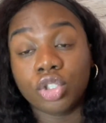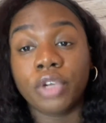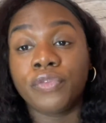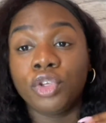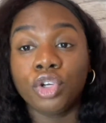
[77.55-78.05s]
So
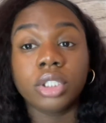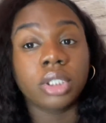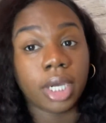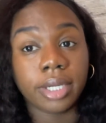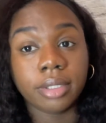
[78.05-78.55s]
if you're
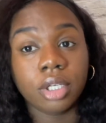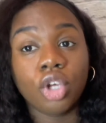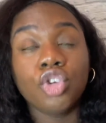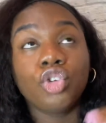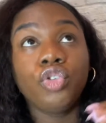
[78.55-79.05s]
done,
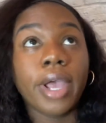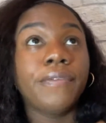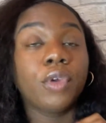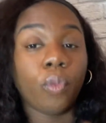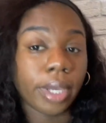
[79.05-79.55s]
you
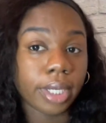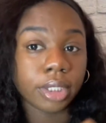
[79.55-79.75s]
have to wait